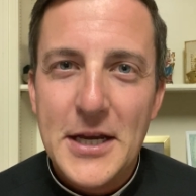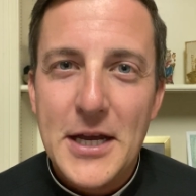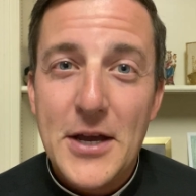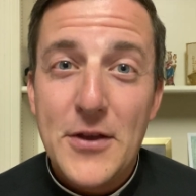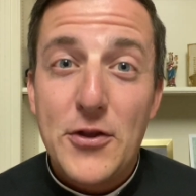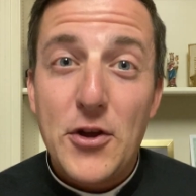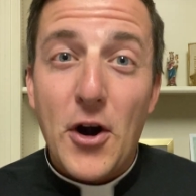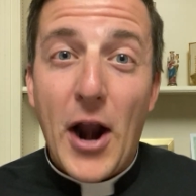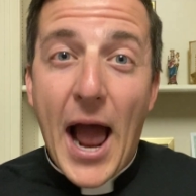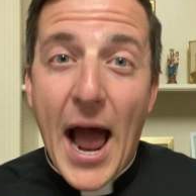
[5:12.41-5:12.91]

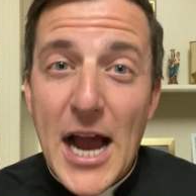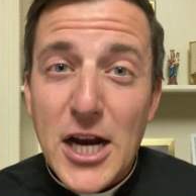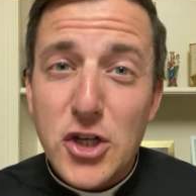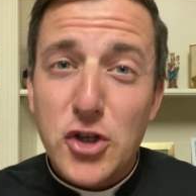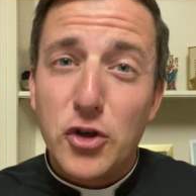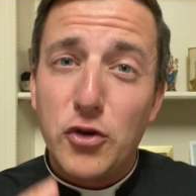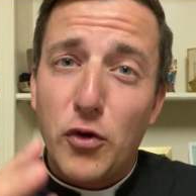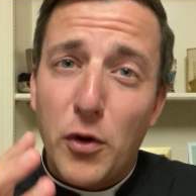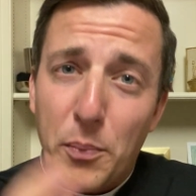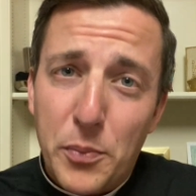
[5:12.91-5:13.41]
They're actually
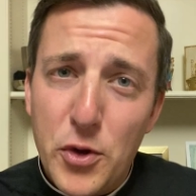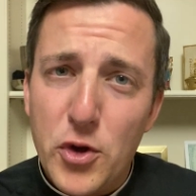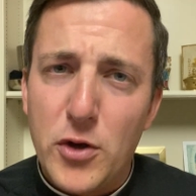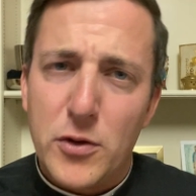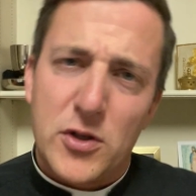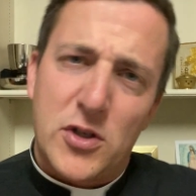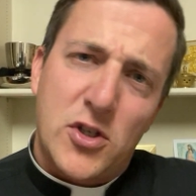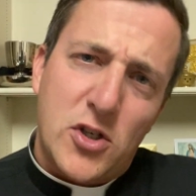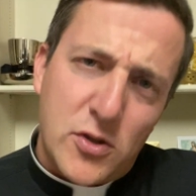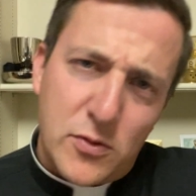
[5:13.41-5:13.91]

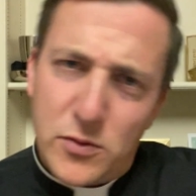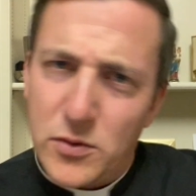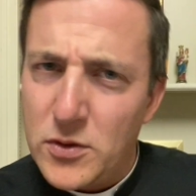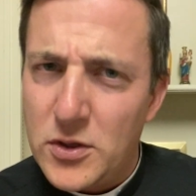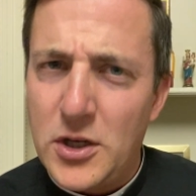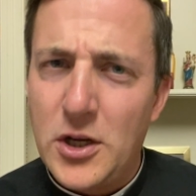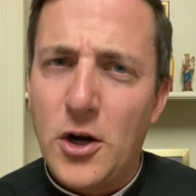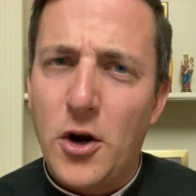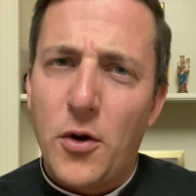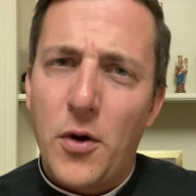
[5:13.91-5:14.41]
rebuked,
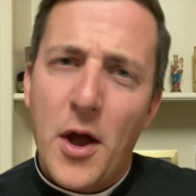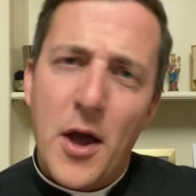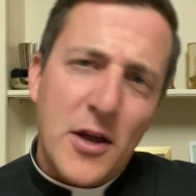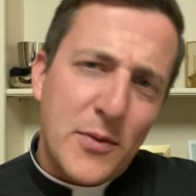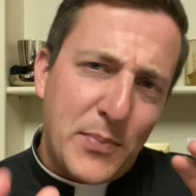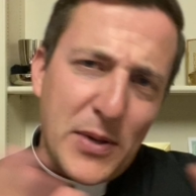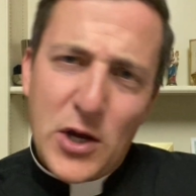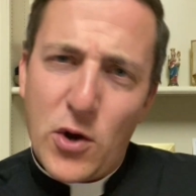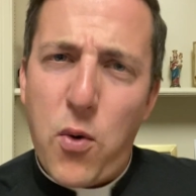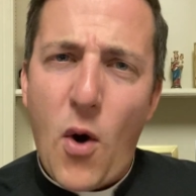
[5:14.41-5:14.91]

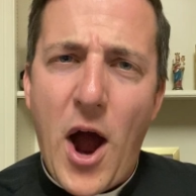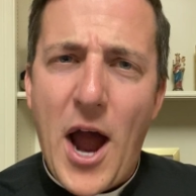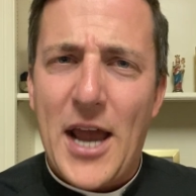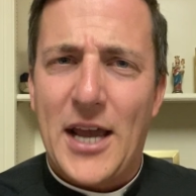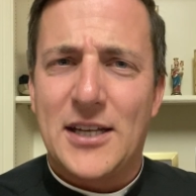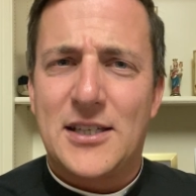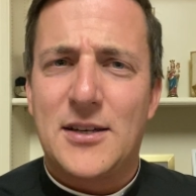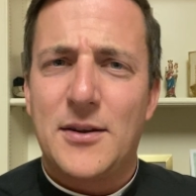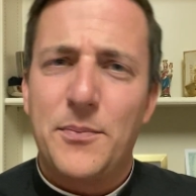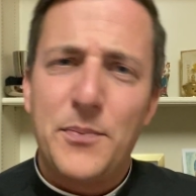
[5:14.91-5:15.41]
be
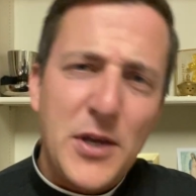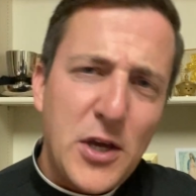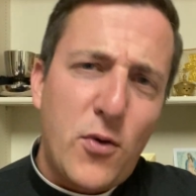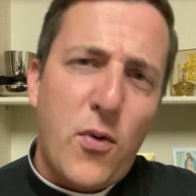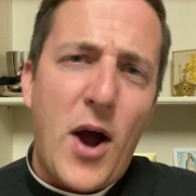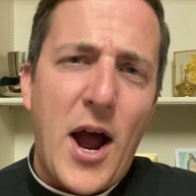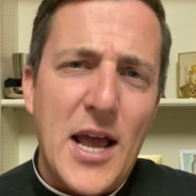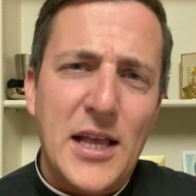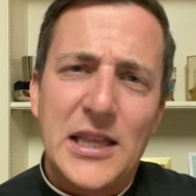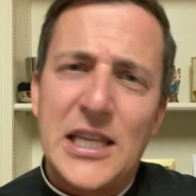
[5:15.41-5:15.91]
quiet,
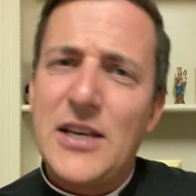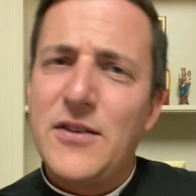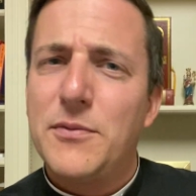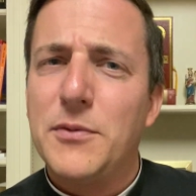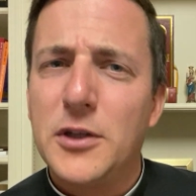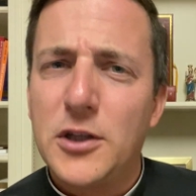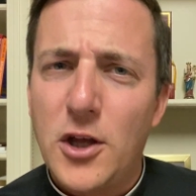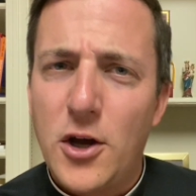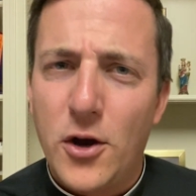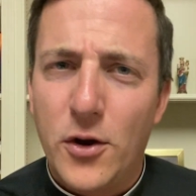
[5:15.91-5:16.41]
leave him
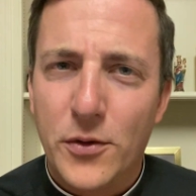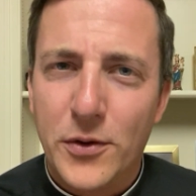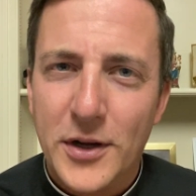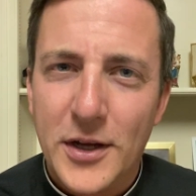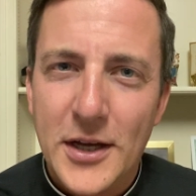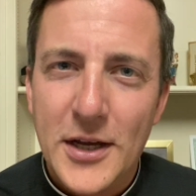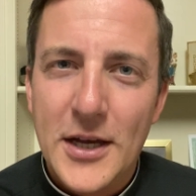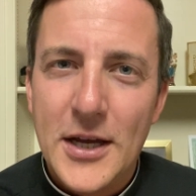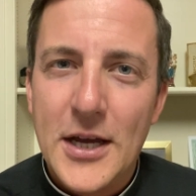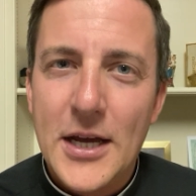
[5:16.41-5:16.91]
alone.
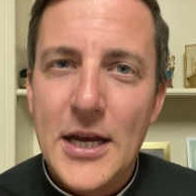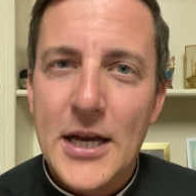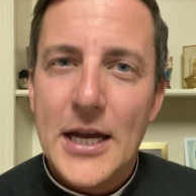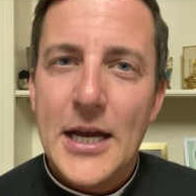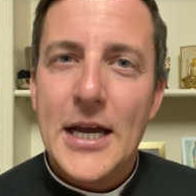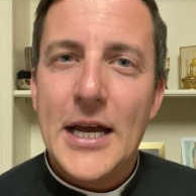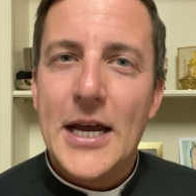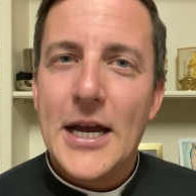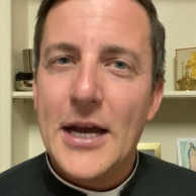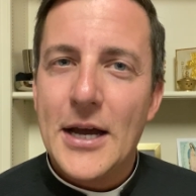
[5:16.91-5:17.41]

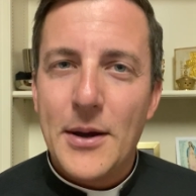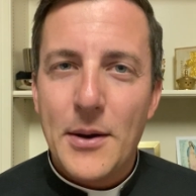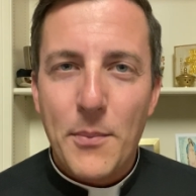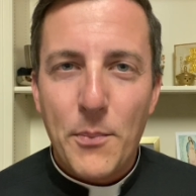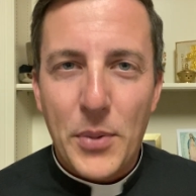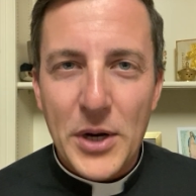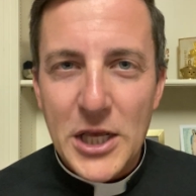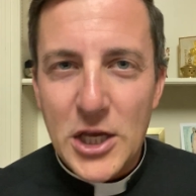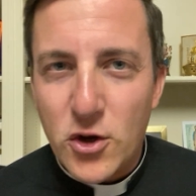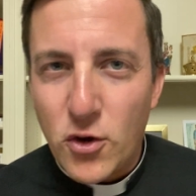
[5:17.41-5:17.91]

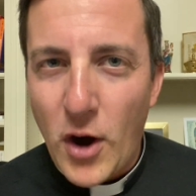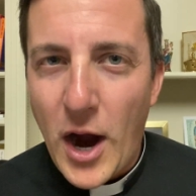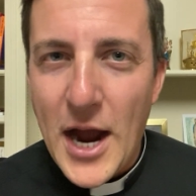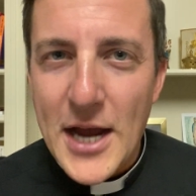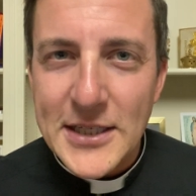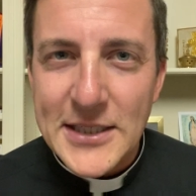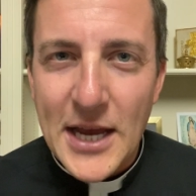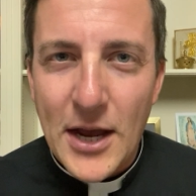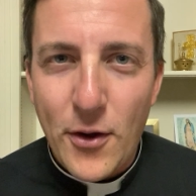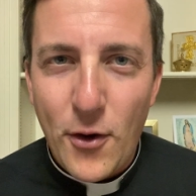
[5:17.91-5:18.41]
But he cries
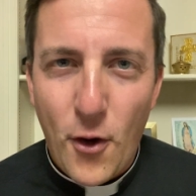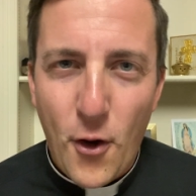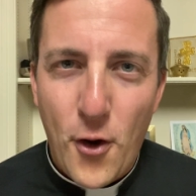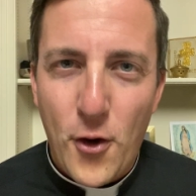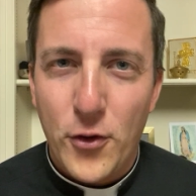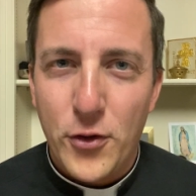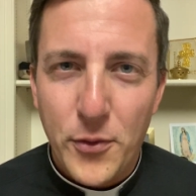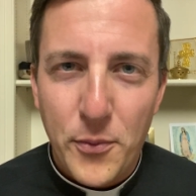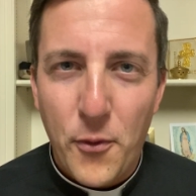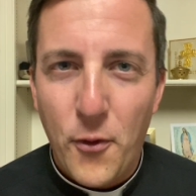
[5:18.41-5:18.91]
out all
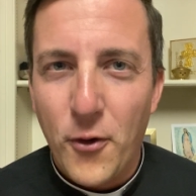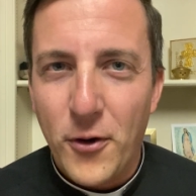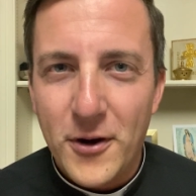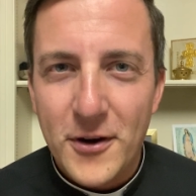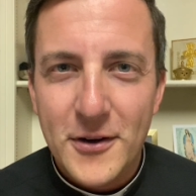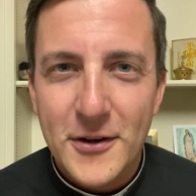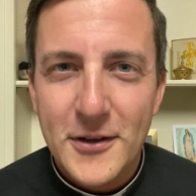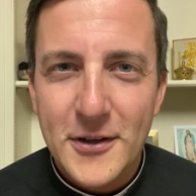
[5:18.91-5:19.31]
the more.